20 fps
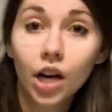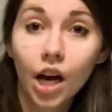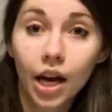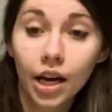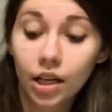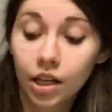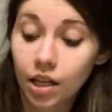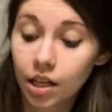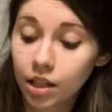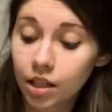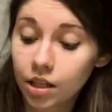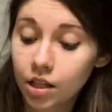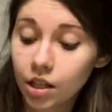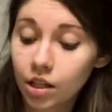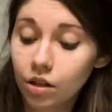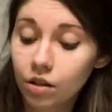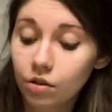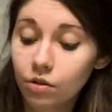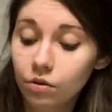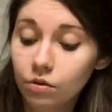and
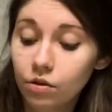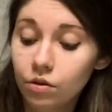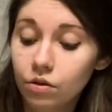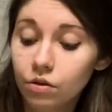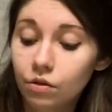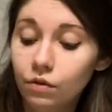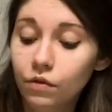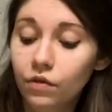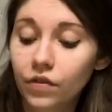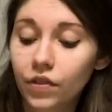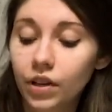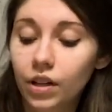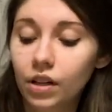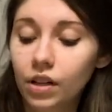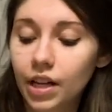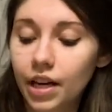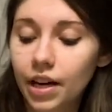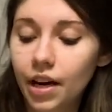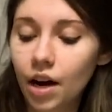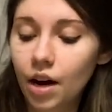continue to fill
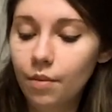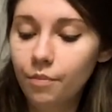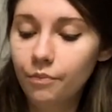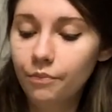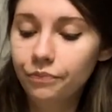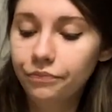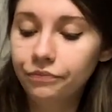it up